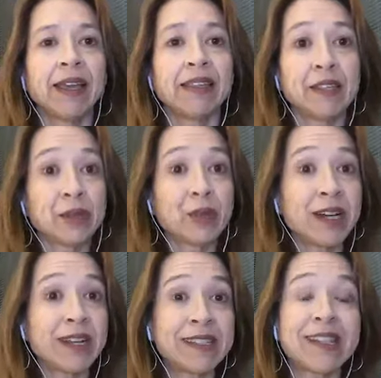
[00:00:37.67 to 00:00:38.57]
This
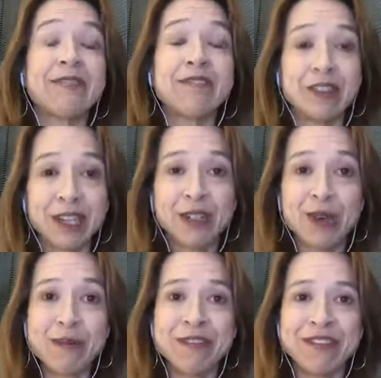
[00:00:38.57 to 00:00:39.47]
was a very
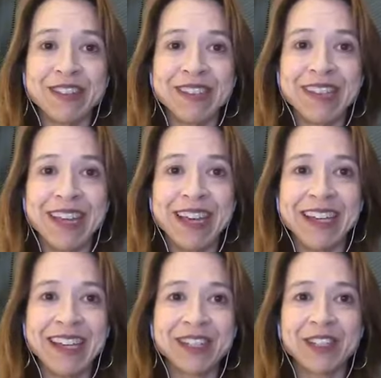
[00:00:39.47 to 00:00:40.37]
drama-filled day.
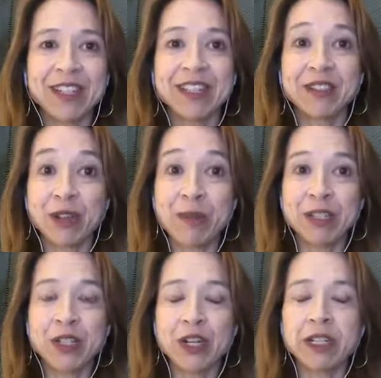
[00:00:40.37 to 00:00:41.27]
The
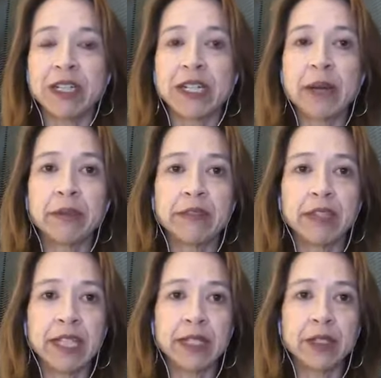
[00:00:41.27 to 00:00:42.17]
drama started a couple of
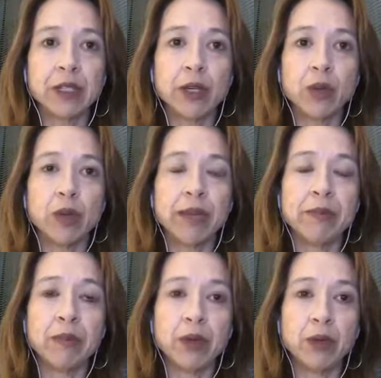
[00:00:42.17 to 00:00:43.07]
days ago when
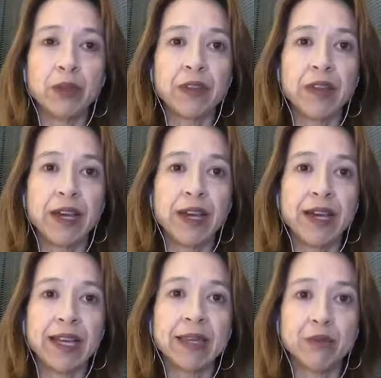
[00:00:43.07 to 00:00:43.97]
both
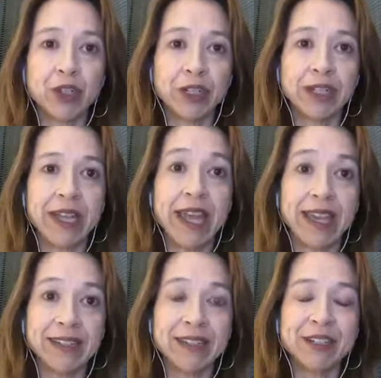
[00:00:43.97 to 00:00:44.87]
Kim Jong-un
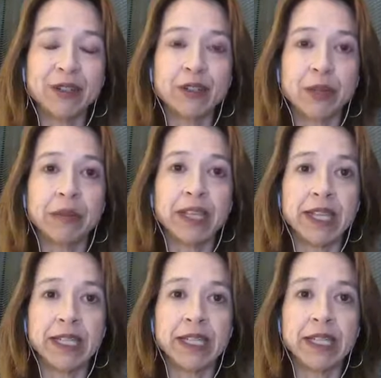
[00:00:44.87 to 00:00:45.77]
and Donald Trump
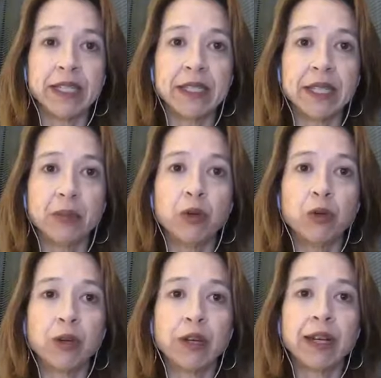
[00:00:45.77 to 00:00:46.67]
landed in
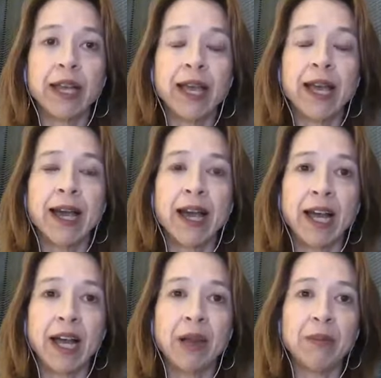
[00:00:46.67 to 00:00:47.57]
Singapore.
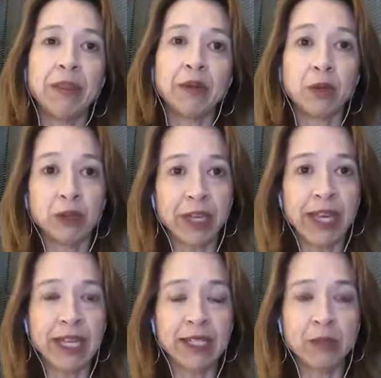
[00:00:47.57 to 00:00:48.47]
Their
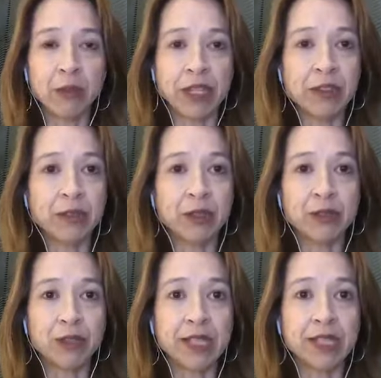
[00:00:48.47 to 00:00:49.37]
motorcades went through the
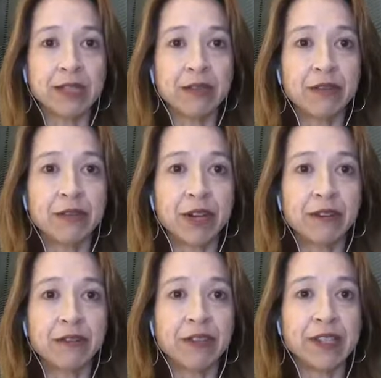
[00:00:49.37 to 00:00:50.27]
streets
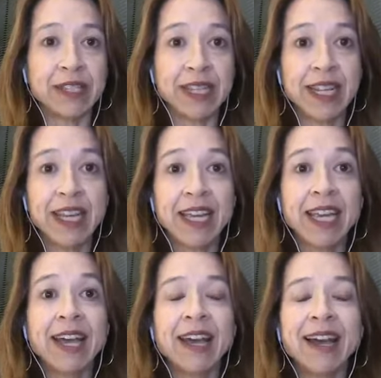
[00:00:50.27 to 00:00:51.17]
of the
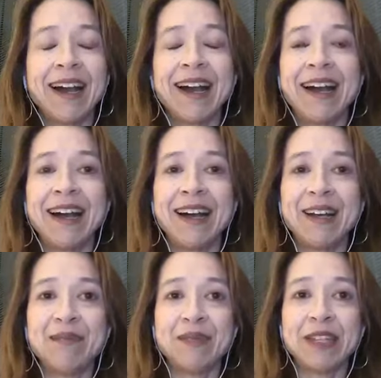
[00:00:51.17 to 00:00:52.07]
city,
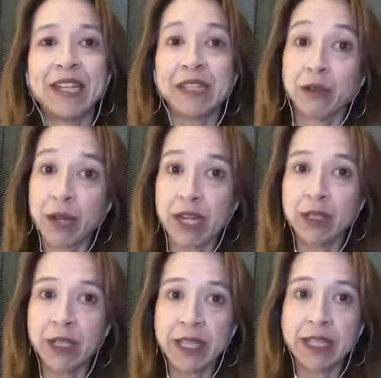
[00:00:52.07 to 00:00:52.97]
lots of
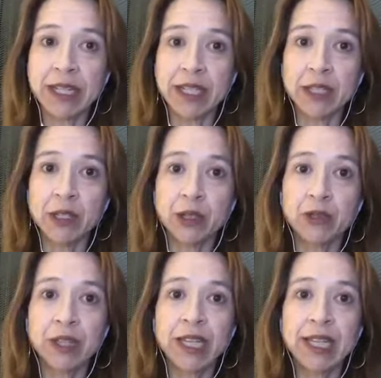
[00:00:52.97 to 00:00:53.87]
crowds on the sides of the
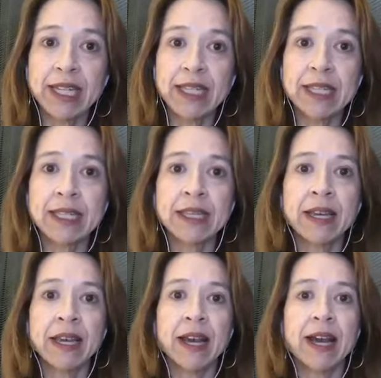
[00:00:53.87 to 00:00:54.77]
streets.
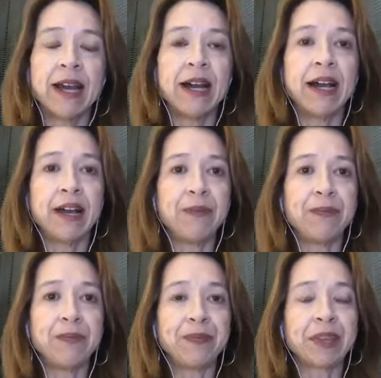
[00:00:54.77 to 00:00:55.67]

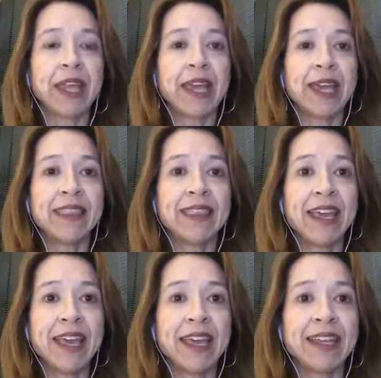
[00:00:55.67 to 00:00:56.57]
And
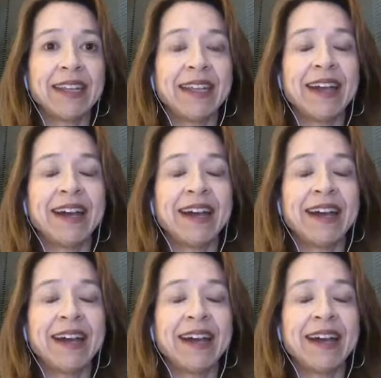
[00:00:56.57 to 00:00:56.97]
then